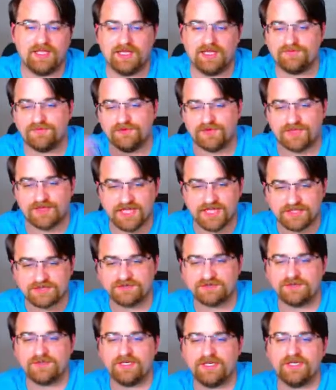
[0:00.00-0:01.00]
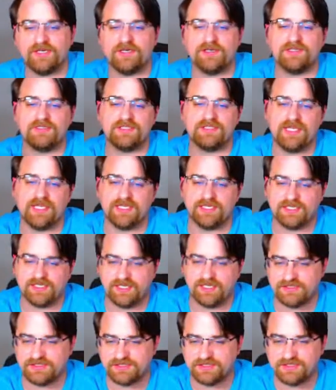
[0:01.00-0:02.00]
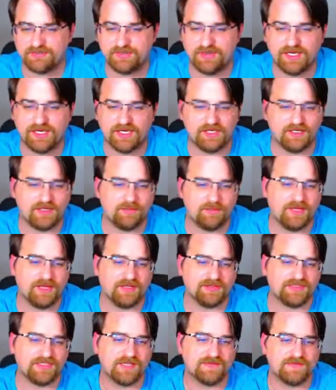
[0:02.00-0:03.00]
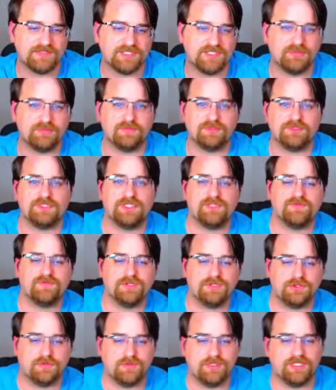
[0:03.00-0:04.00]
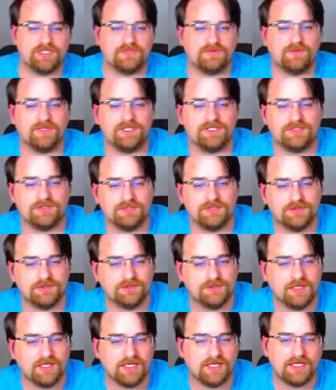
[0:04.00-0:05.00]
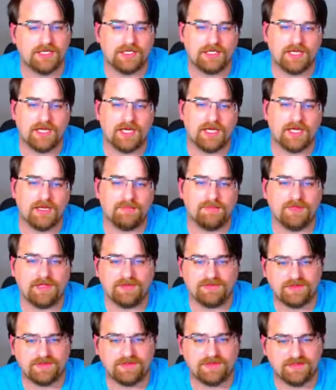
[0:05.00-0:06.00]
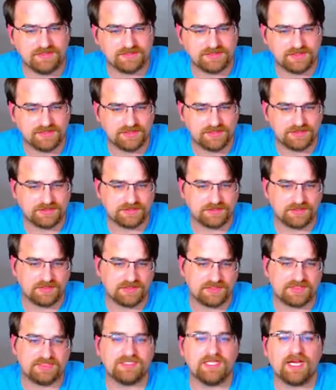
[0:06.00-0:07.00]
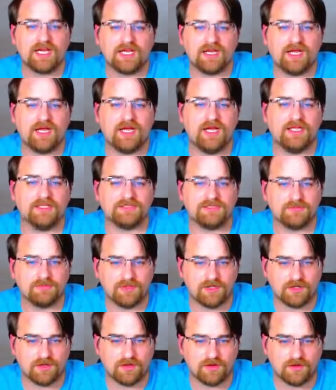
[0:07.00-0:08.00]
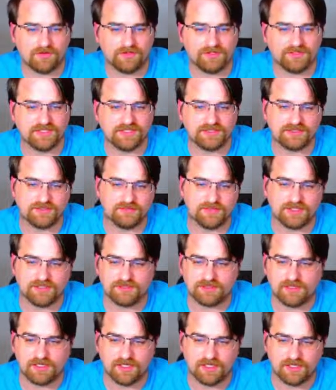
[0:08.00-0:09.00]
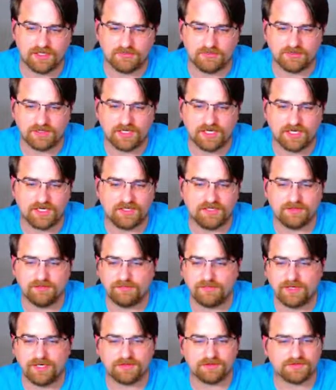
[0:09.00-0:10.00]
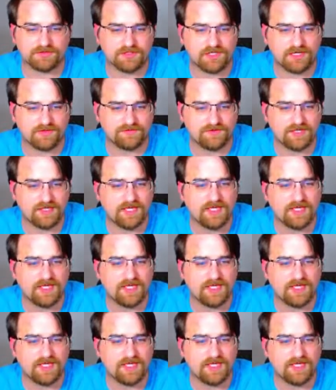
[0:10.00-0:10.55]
for the last 3 years, and then anticipated about 17% for 2022. I think this is the second highest among all these estimates behind Microsoft.